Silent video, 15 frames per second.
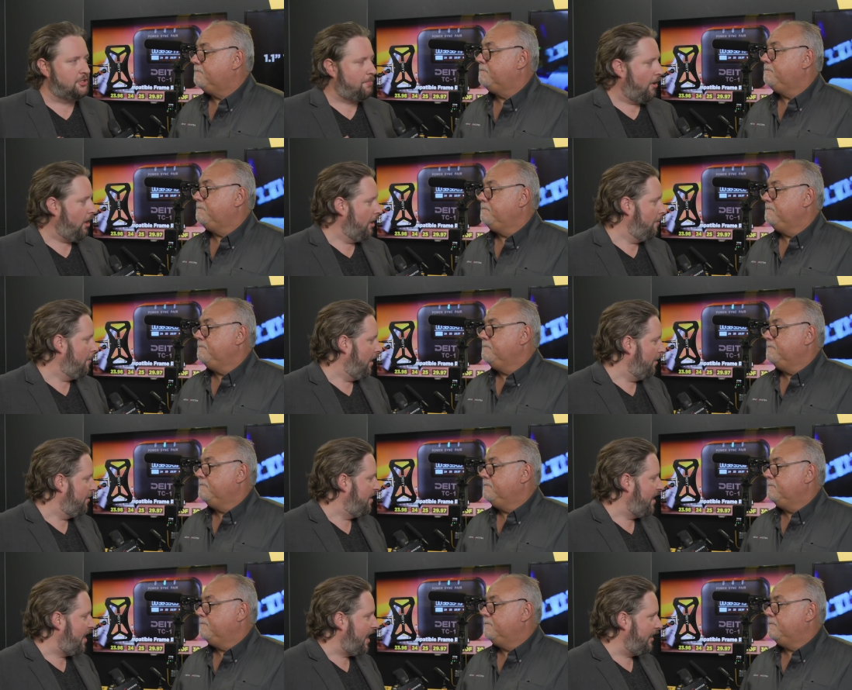Speaker 1: It's probably about
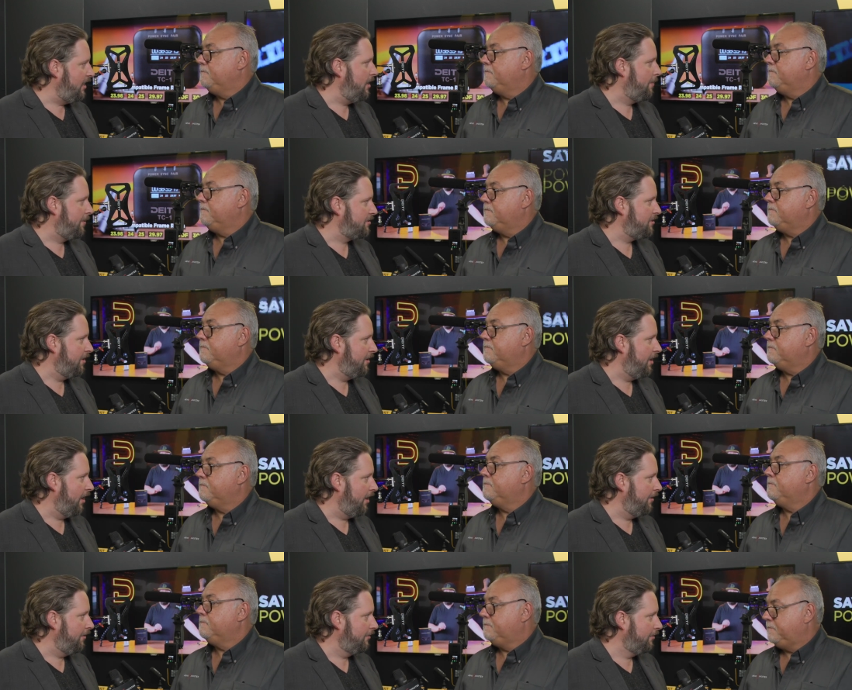90%
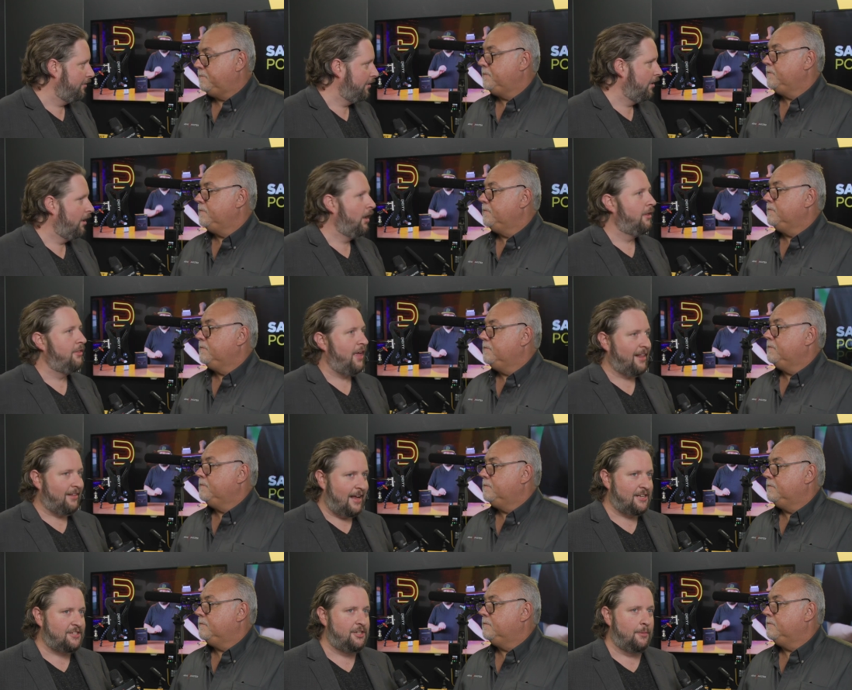done. That
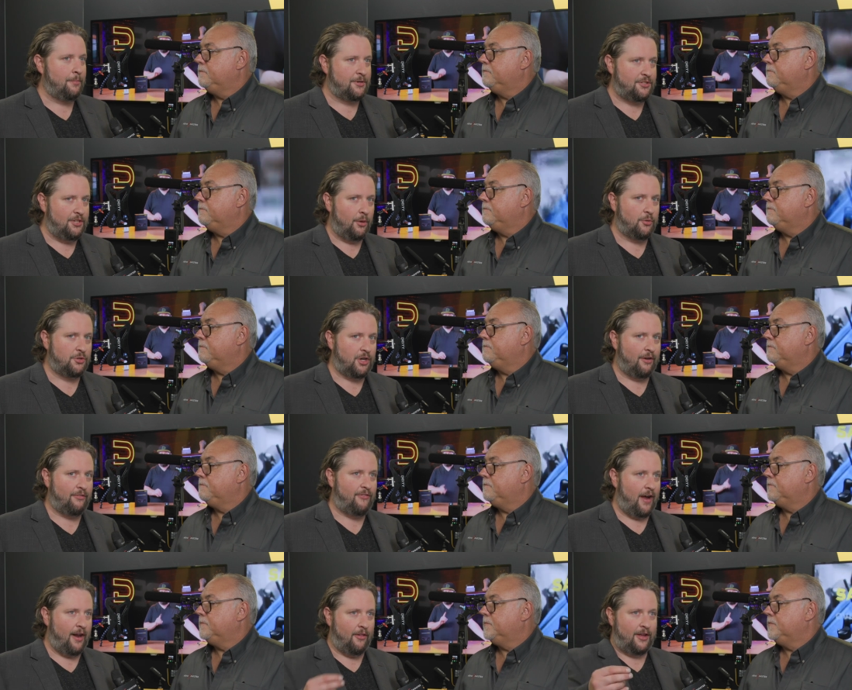last 10% we're trying to
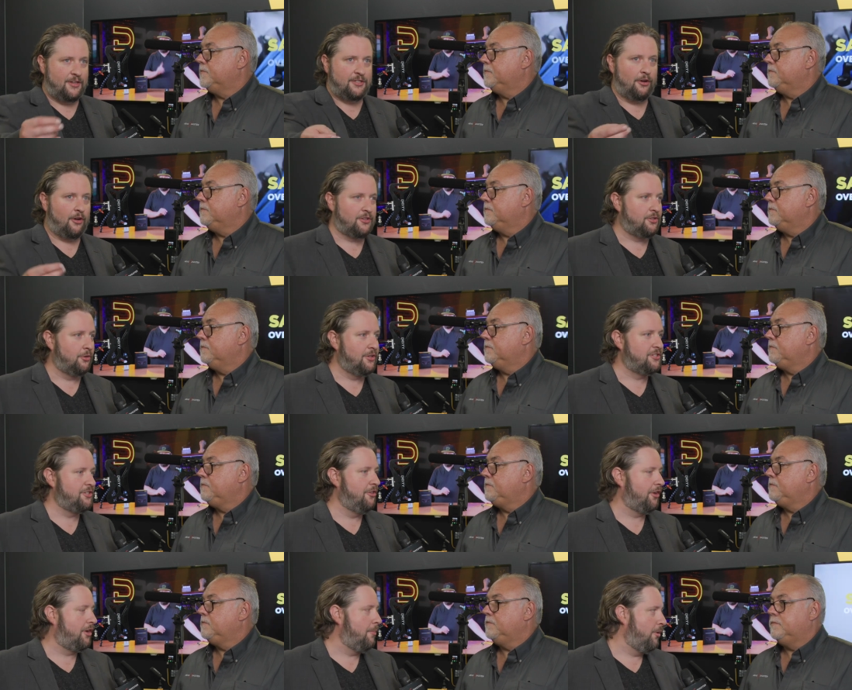finalize and also
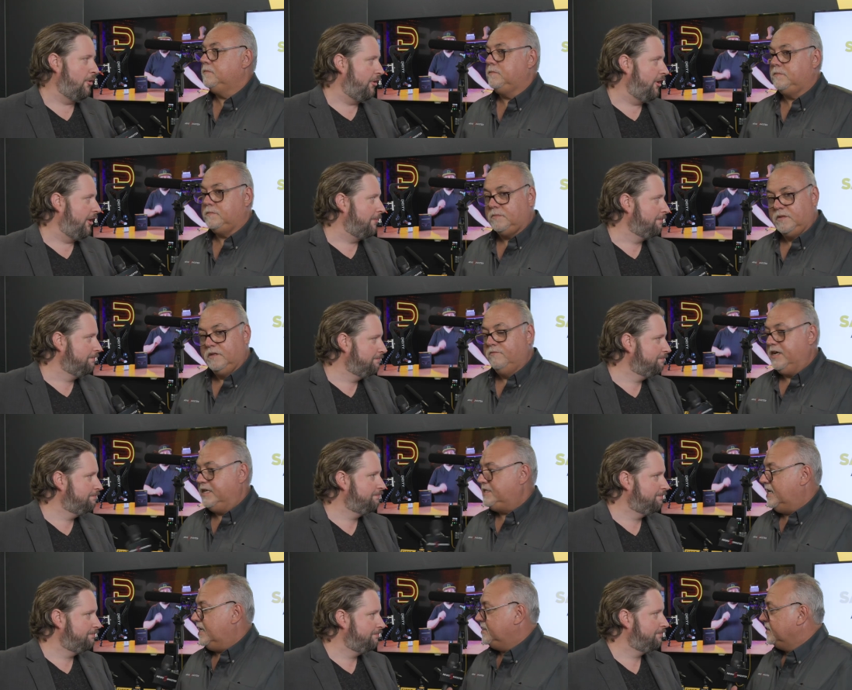listen to the community.
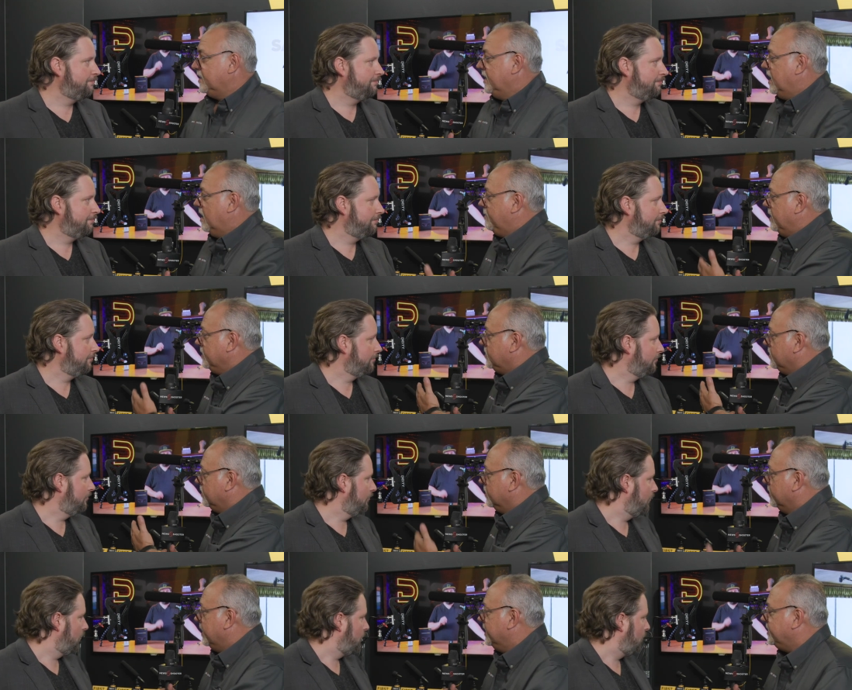
Speaker 2: Fantastic. And how about your,
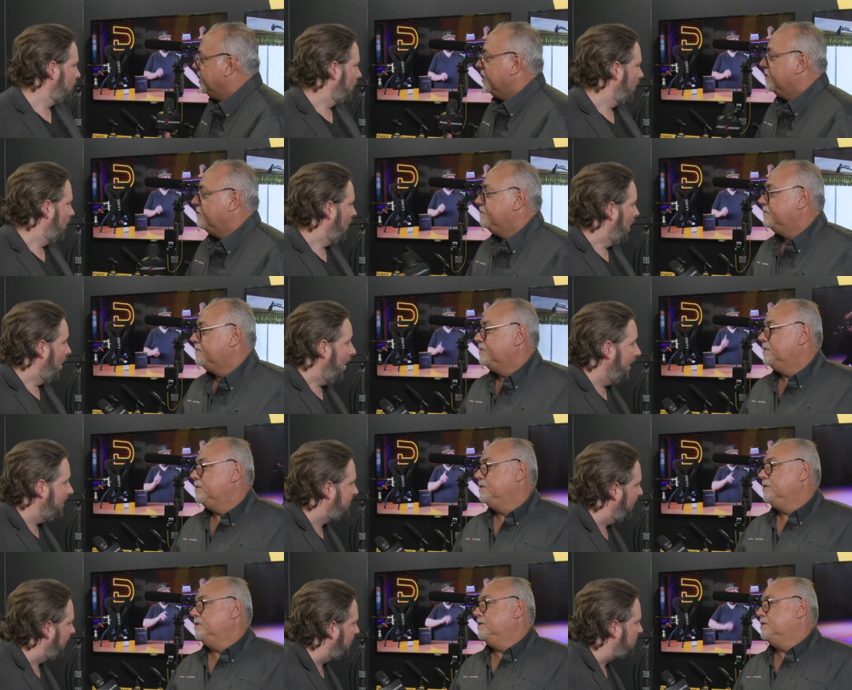
Speaker 1: your antenna?
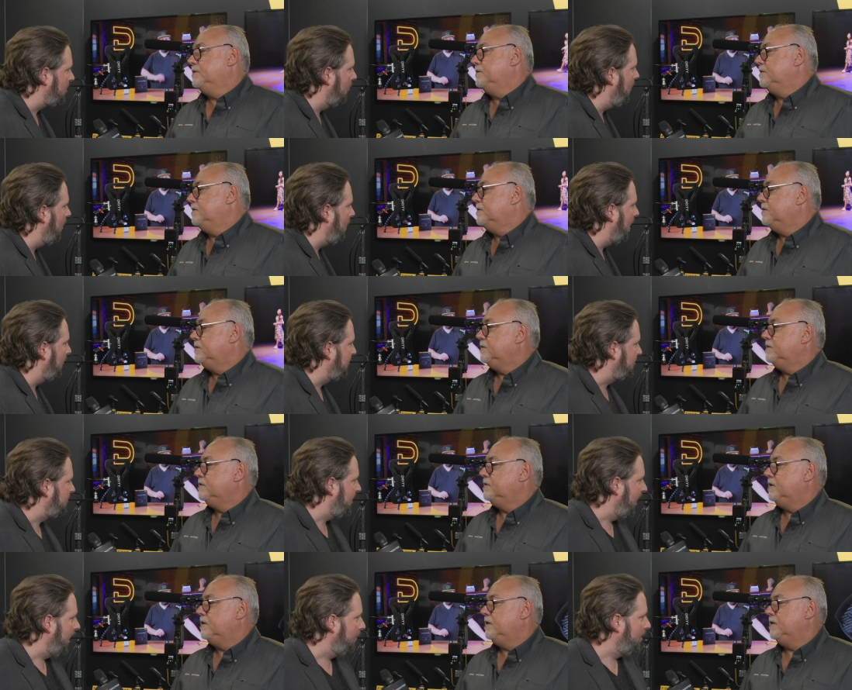Antenna is going to be about the
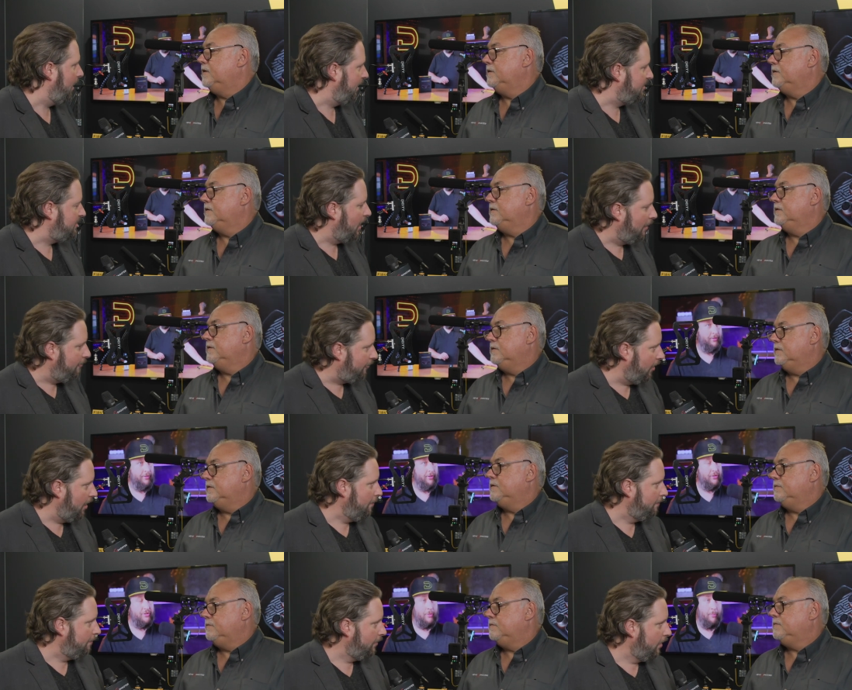same kind of time
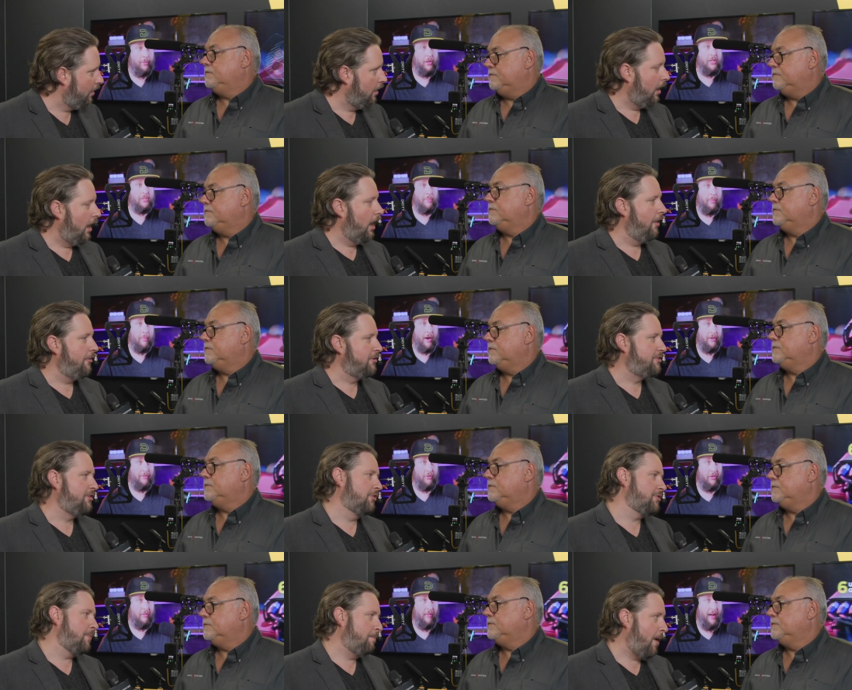frame. Uh, there's
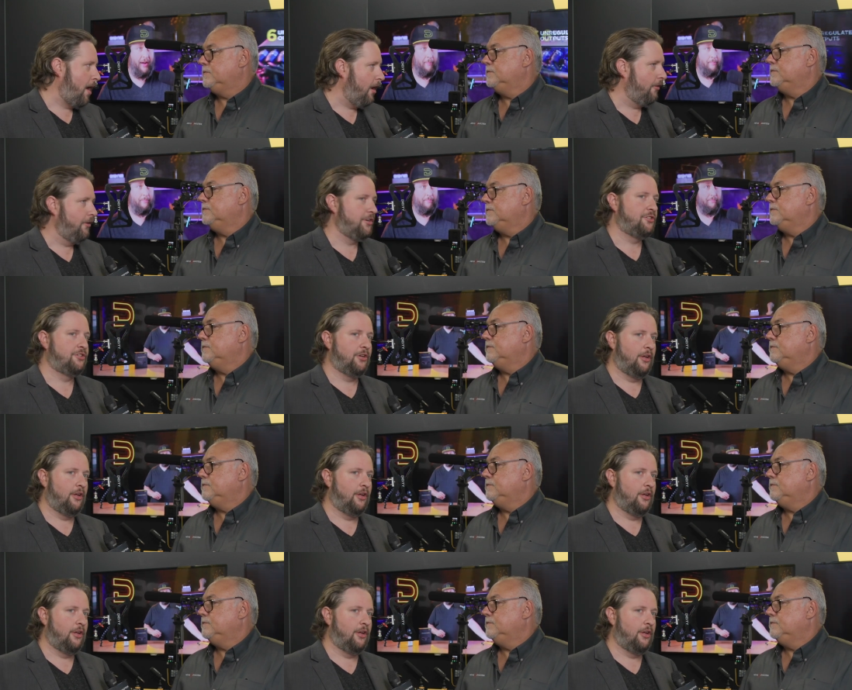still some polish,